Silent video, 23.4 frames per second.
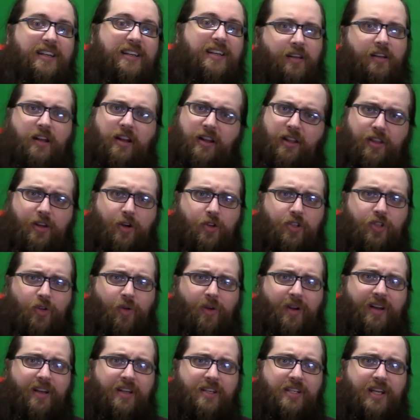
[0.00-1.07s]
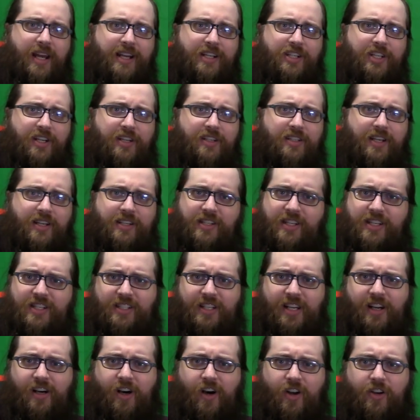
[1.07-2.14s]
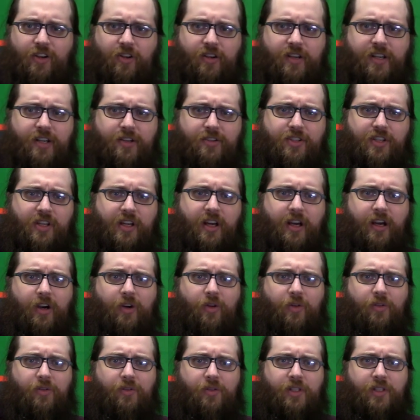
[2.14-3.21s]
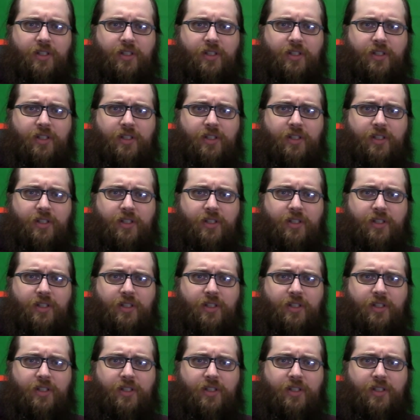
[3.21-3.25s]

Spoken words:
None of those organizations existed 100 years ago,